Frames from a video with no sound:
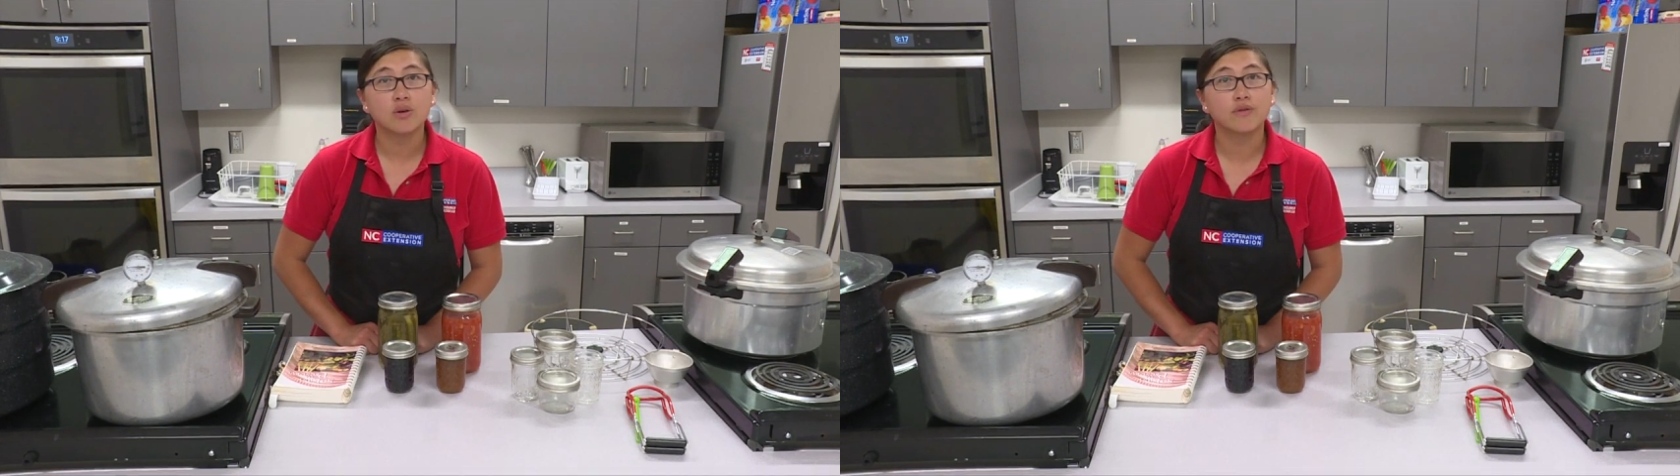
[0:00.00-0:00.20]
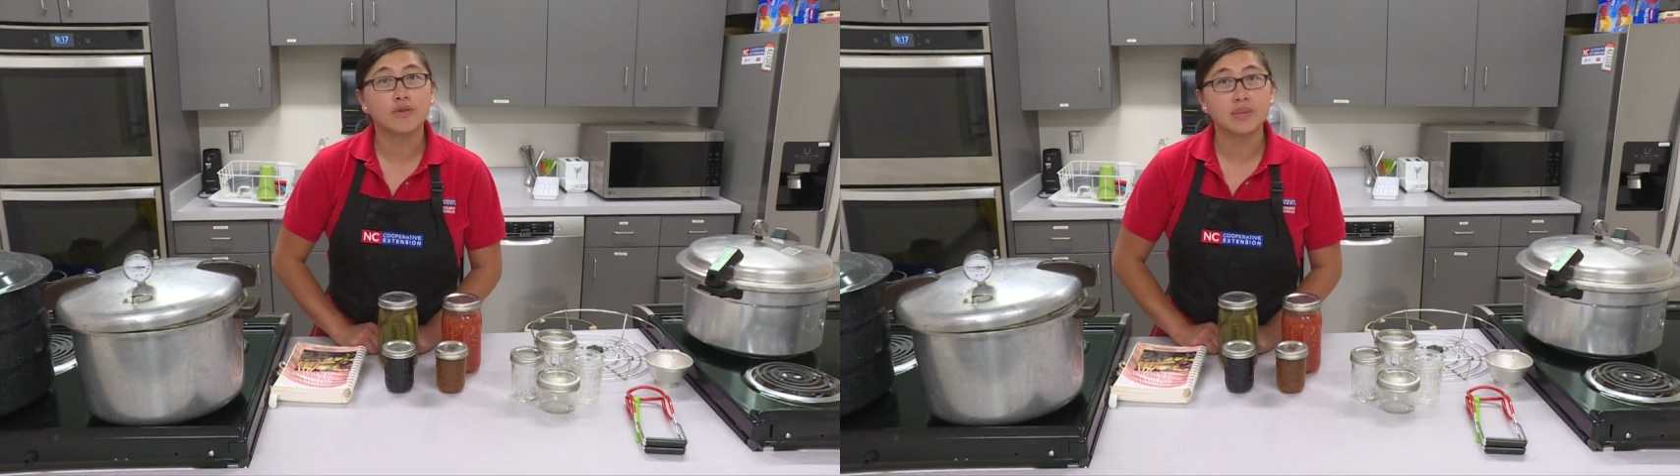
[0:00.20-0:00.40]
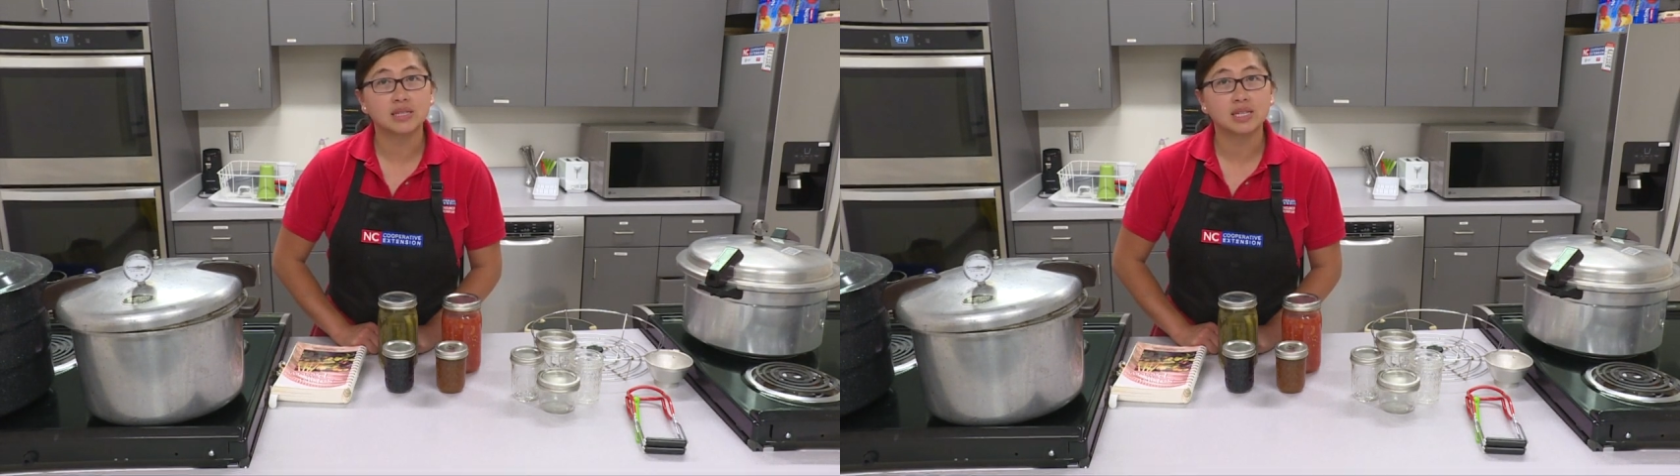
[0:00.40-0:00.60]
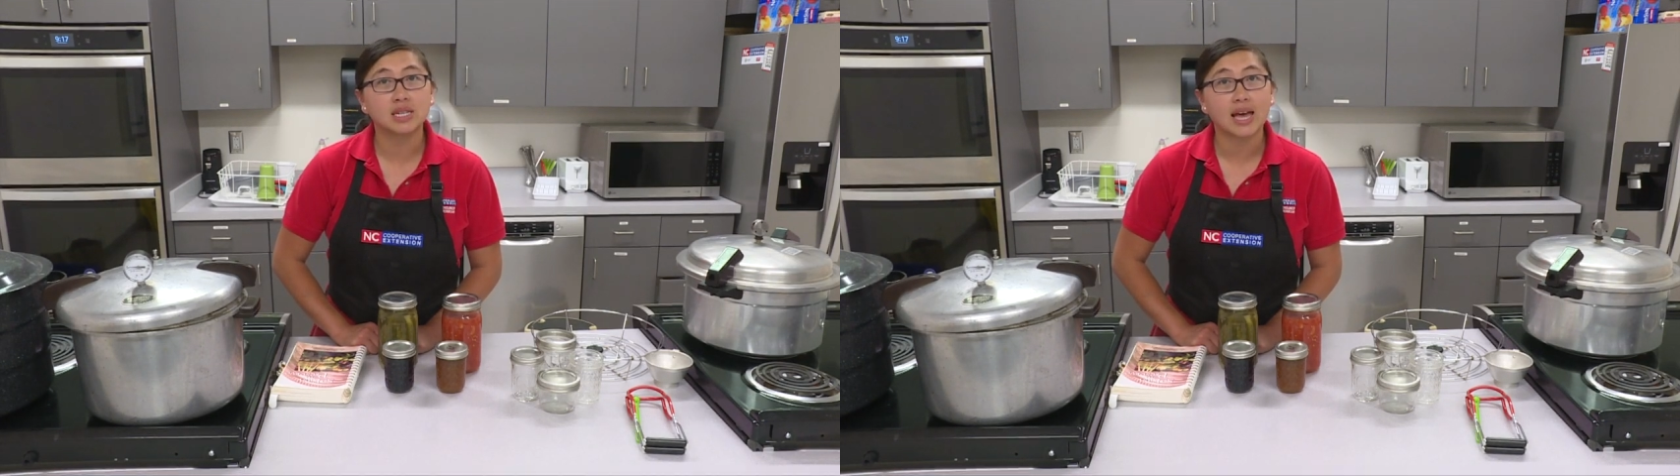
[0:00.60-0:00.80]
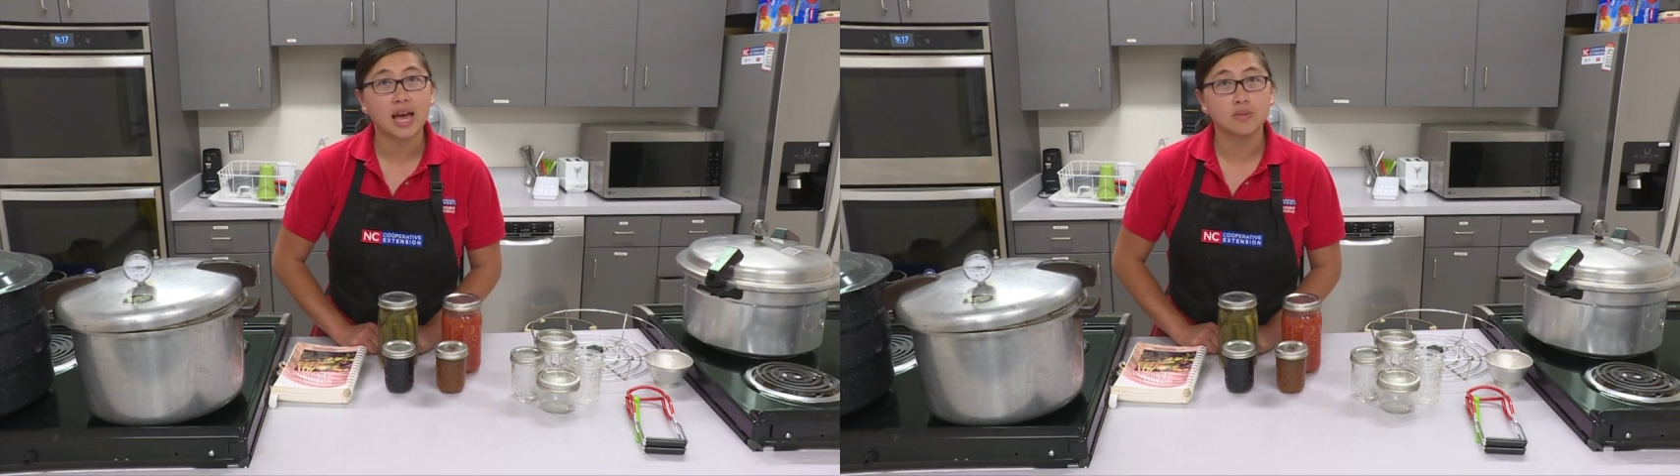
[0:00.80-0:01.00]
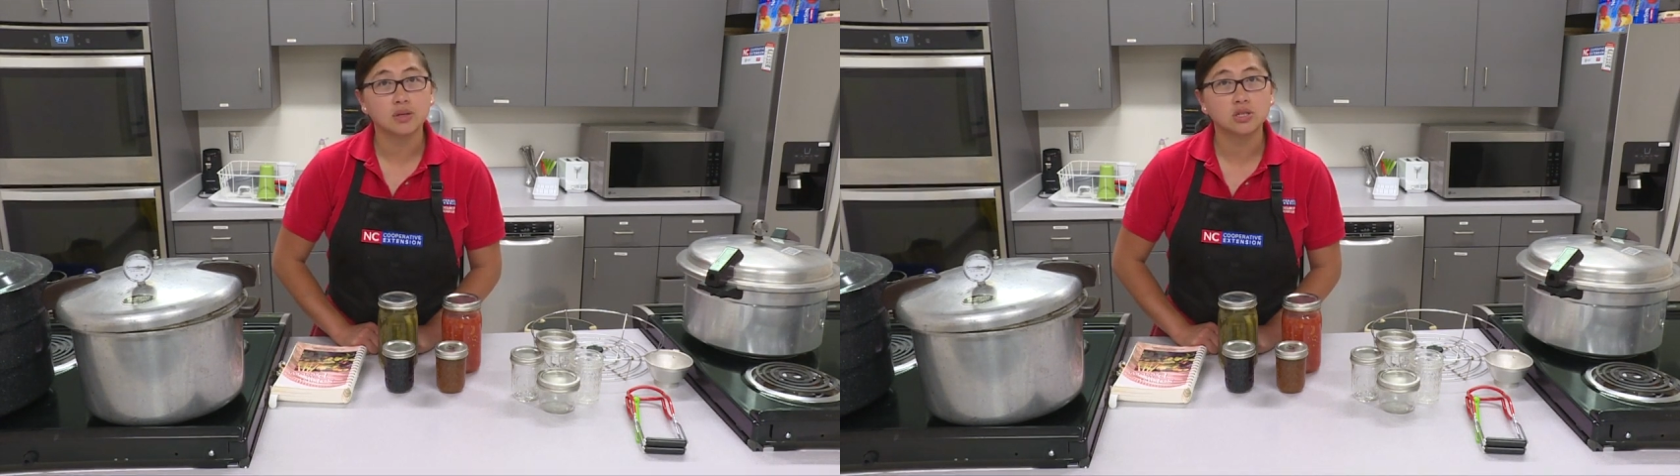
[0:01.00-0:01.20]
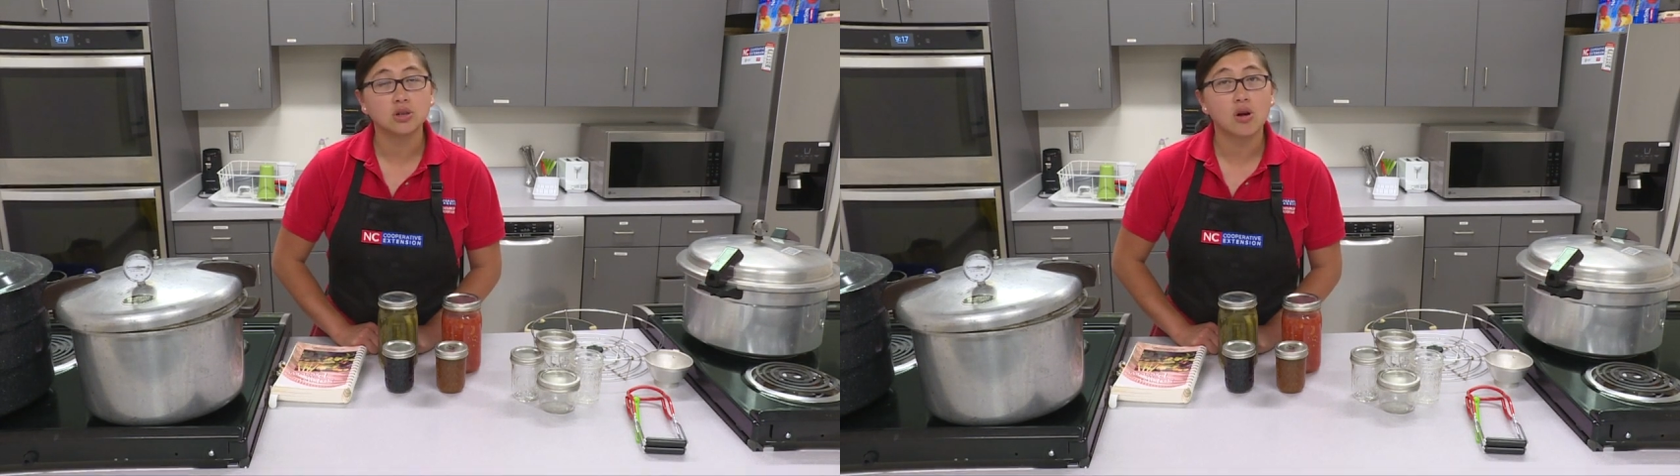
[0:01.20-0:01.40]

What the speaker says: or fermented cabbage,